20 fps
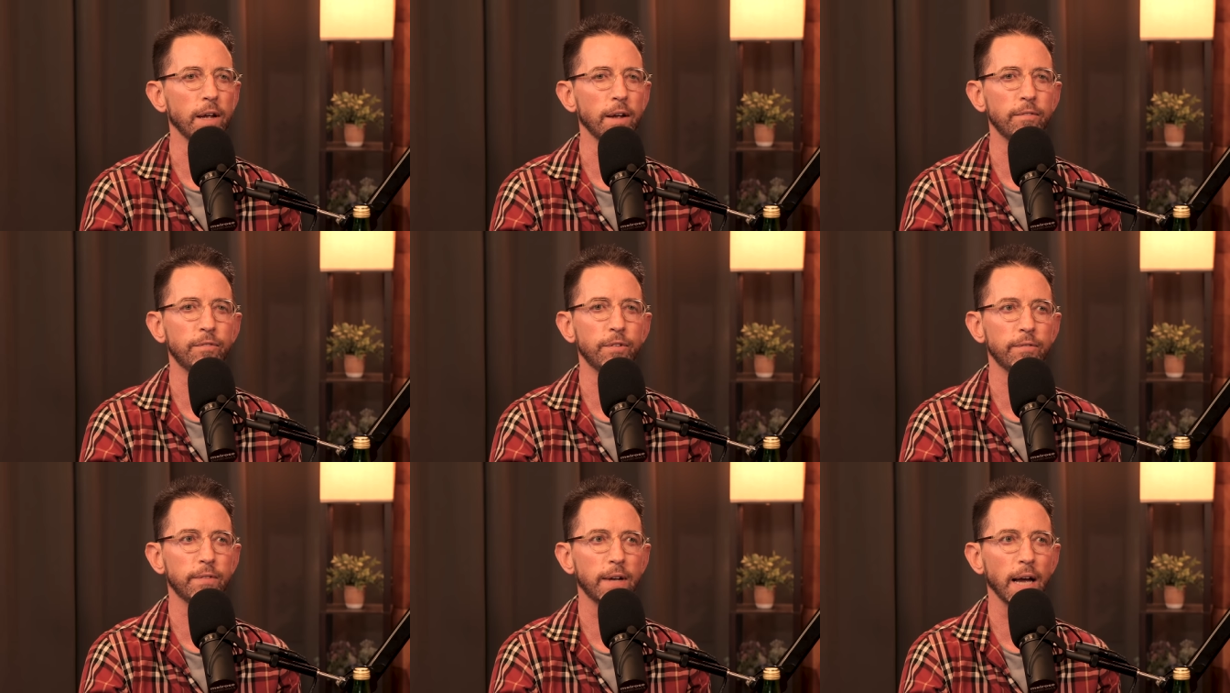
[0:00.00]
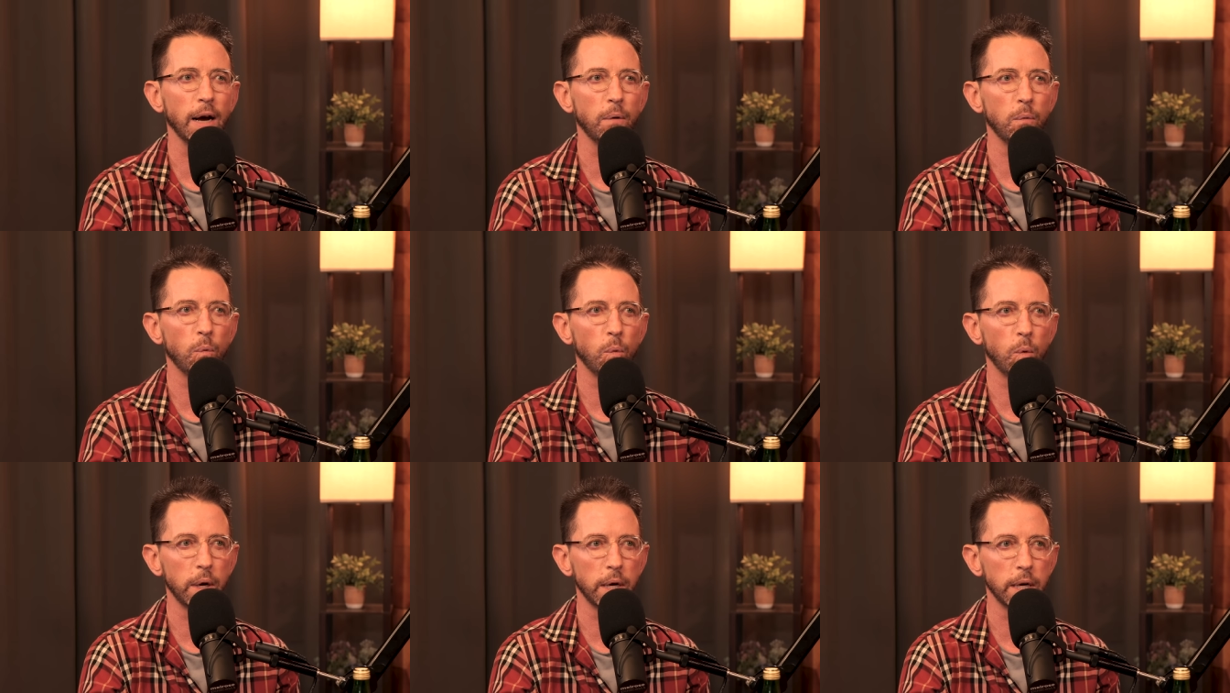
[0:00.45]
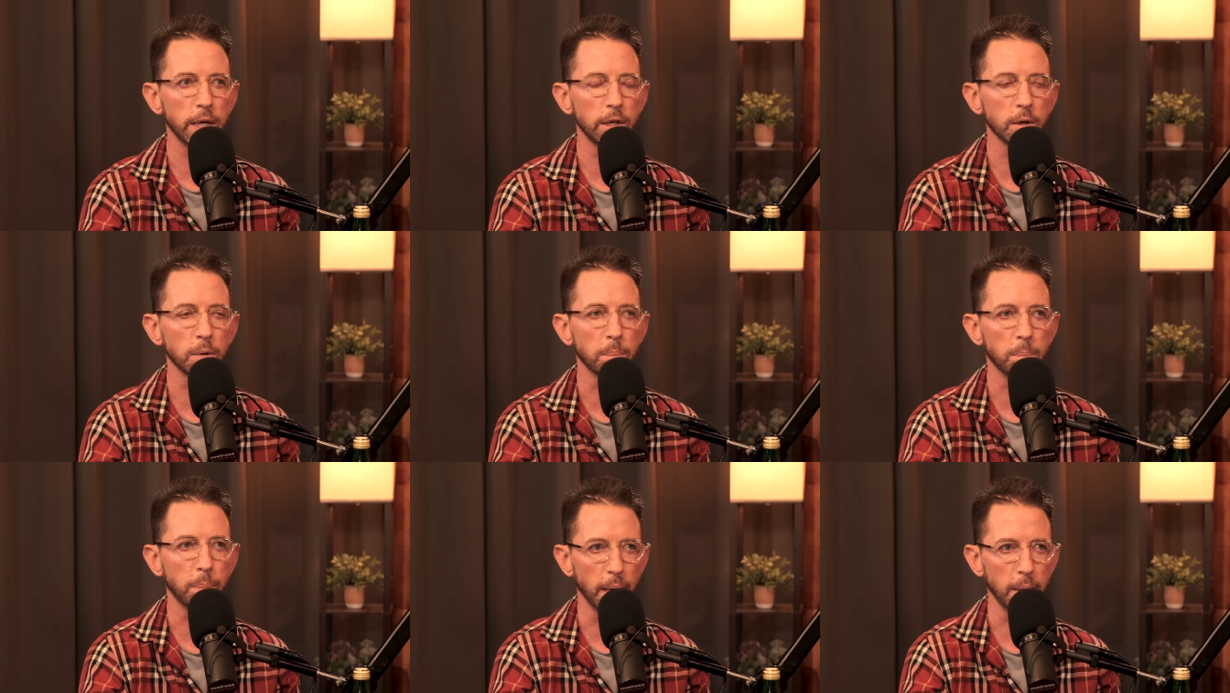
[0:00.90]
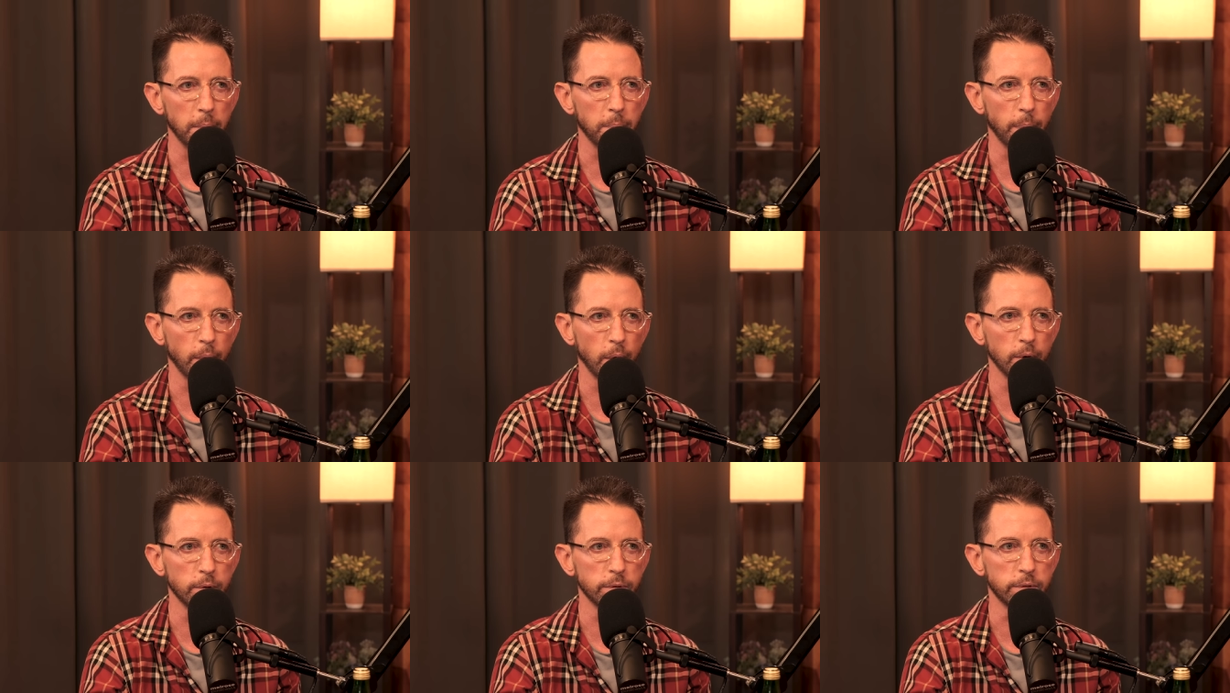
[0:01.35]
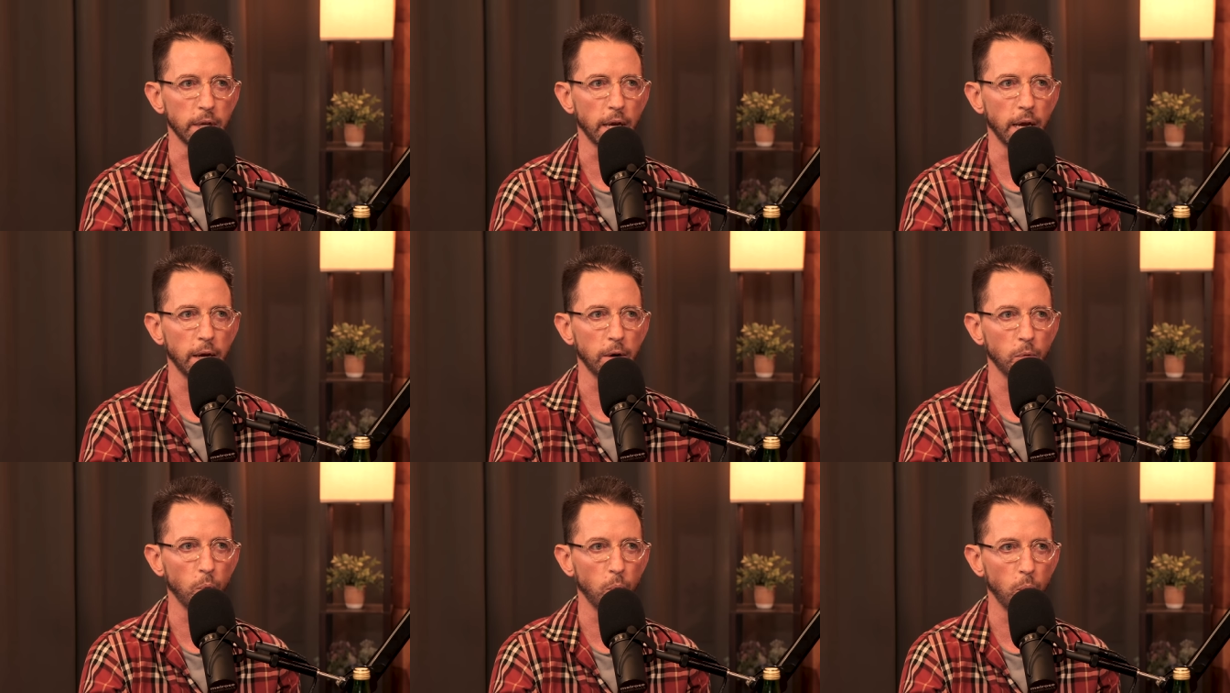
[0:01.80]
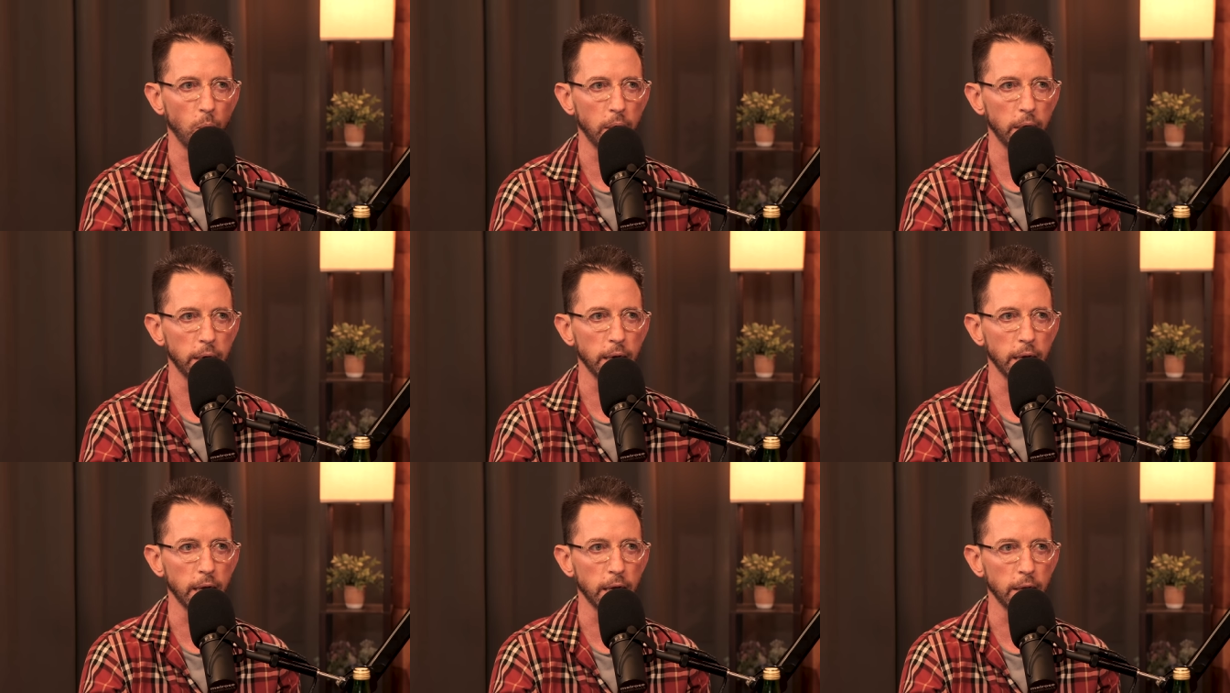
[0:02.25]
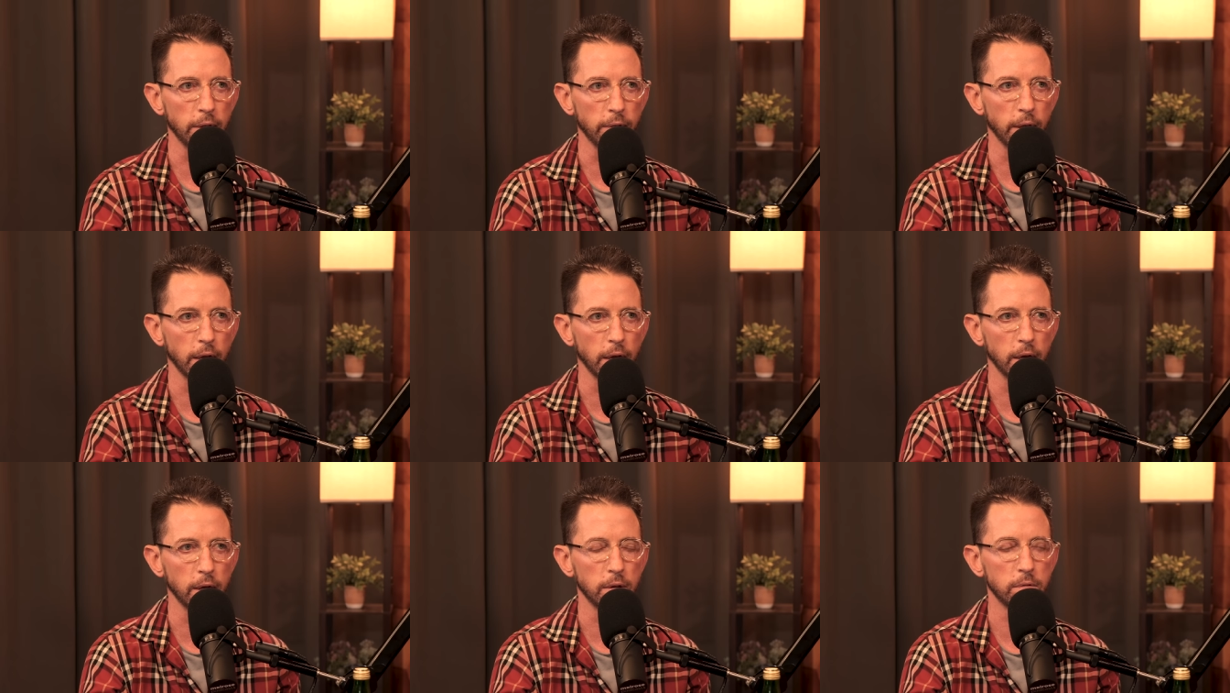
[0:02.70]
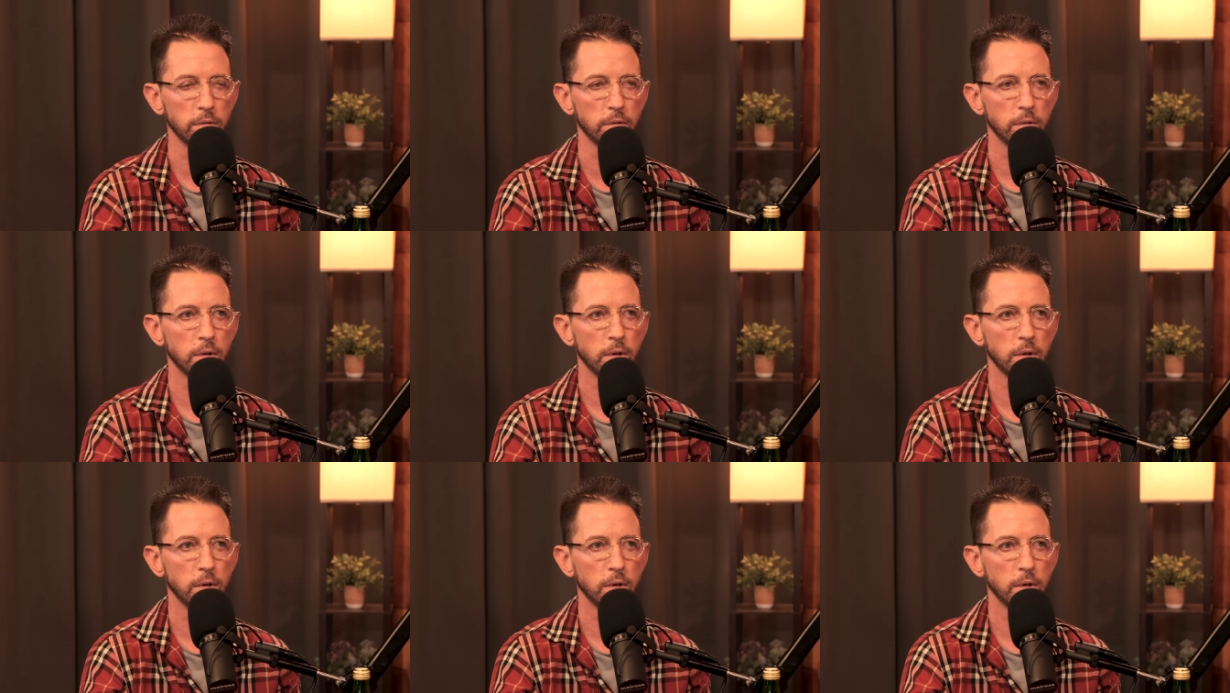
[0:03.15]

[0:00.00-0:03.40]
if you've got one on your bedpost and one in the